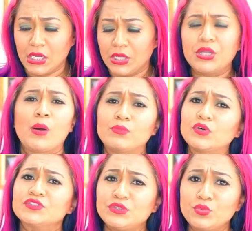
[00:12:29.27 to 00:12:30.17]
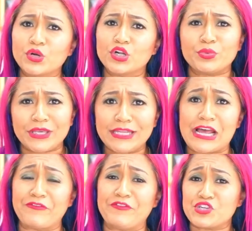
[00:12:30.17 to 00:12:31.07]
Now, most of the world, we eat our
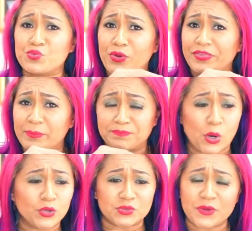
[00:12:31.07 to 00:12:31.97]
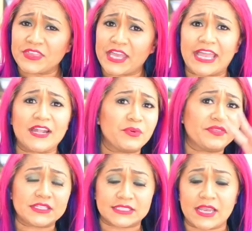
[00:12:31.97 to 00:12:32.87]
fish with the bones, with the head, with the
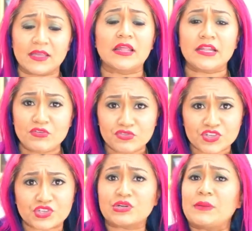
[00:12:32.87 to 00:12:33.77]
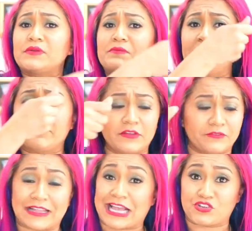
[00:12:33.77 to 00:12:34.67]
tail, and then you just scrape the
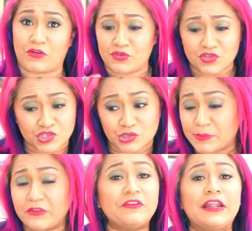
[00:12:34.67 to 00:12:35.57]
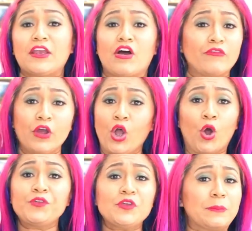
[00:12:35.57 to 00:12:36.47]
flesh off. You just scrape the fillet off
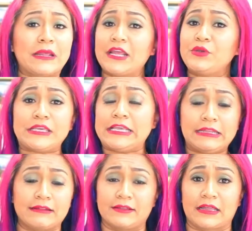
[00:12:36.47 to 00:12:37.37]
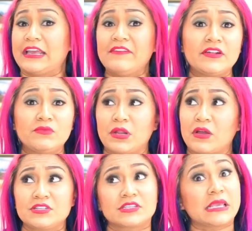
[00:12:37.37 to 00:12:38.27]
on your plate and you eat it like that. Even when I
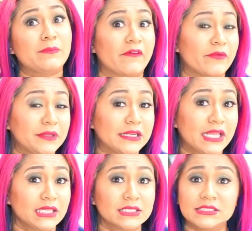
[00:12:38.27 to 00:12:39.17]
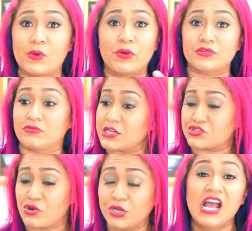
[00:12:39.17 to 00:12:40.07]
just came back from the Netherlands, I went to a
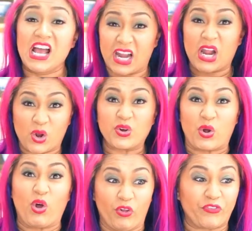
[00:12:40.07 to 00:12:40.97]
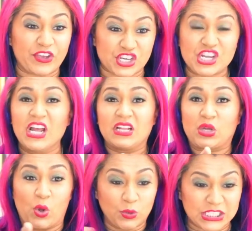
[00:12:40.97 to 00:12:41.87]
restaurant and I got a whole fish, the
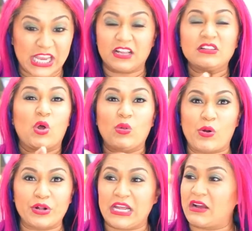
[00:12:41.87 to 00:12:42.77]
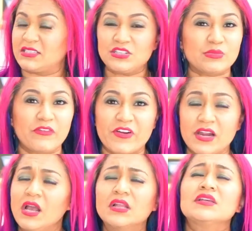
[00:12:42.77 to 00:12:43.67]
whole tail, the whole body. I was saying to my friend,
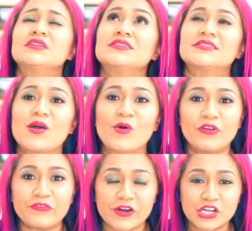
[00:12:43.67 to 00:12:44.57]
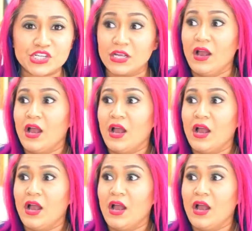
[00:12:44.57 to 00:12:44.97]
this is so refreshing.